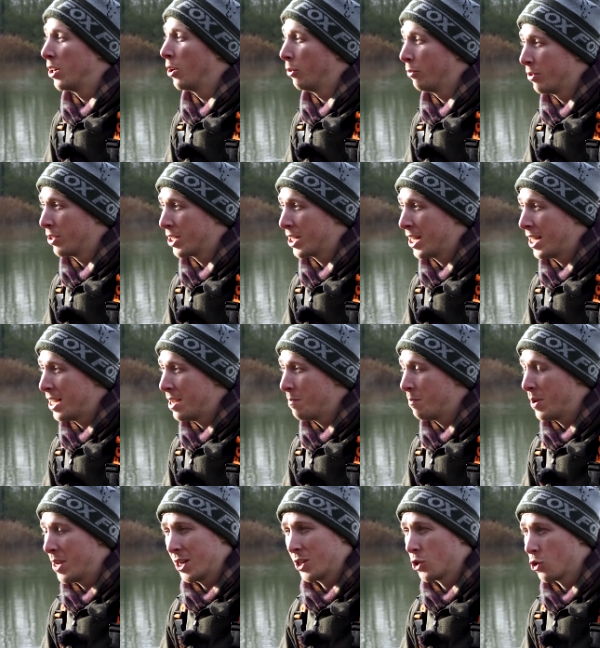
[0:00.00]
obviously
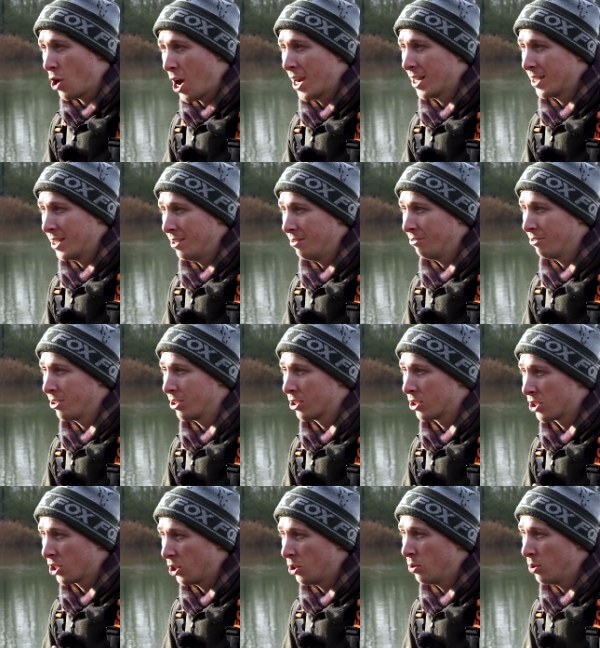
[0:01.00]
be attractive
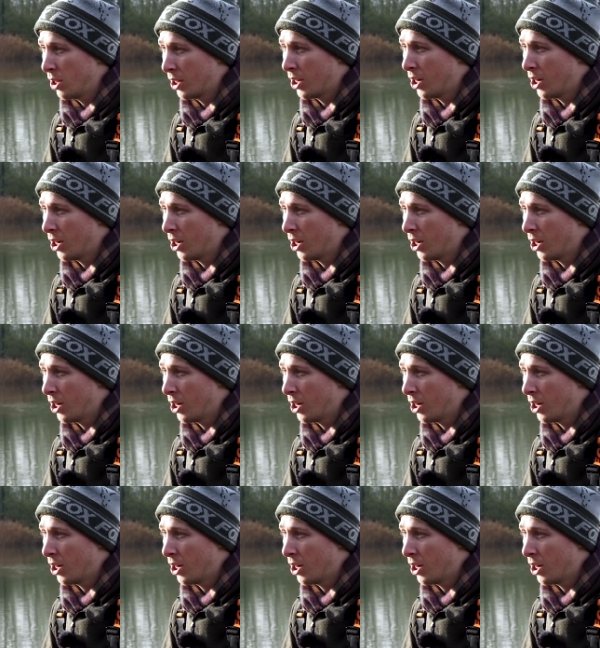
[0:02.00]
to the